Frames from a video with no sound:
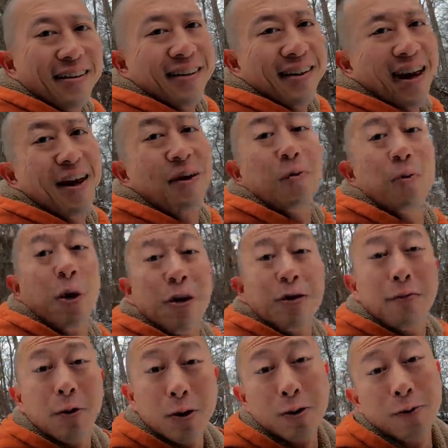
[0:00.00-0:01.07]
Hey, Wayne the
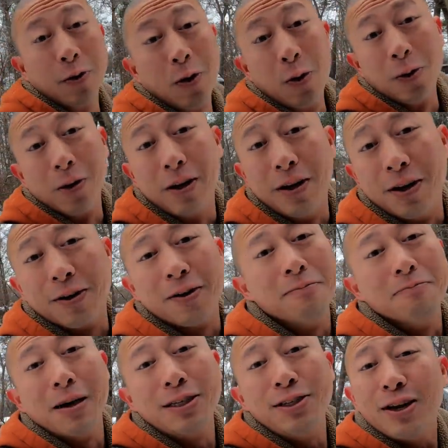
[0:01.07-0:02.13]
voiceover goalie here.
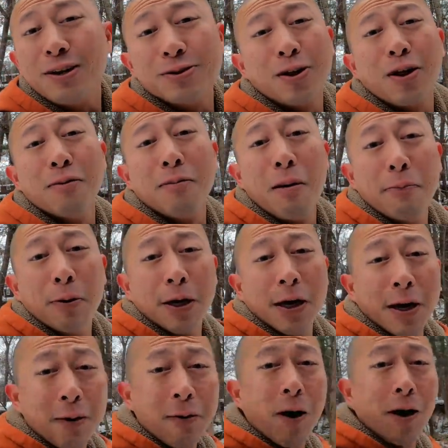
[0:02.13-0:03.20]
My channel is all about bringing
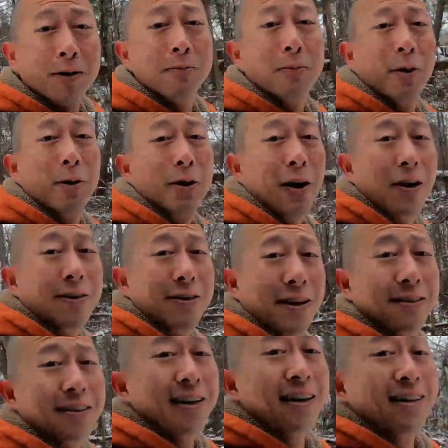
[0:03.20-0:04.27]
you awesome goalie
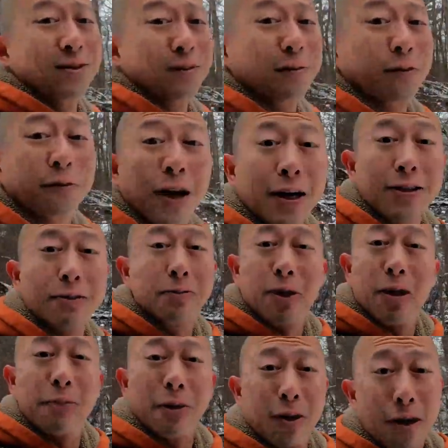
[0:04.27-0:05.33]
content. So if you've liked,
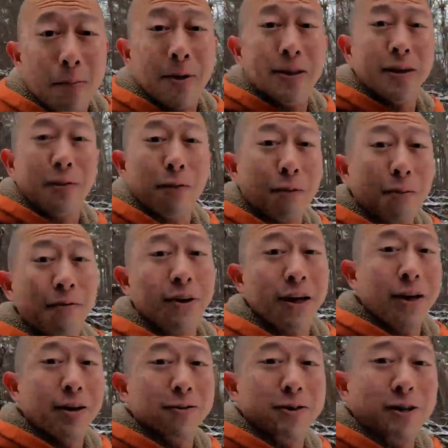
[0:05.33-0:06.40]
subscribed, or commented on one of my
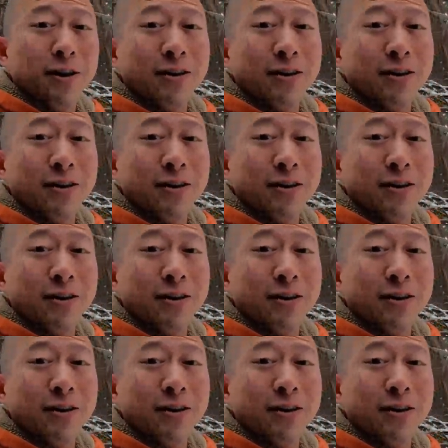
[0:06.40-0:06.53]
videos,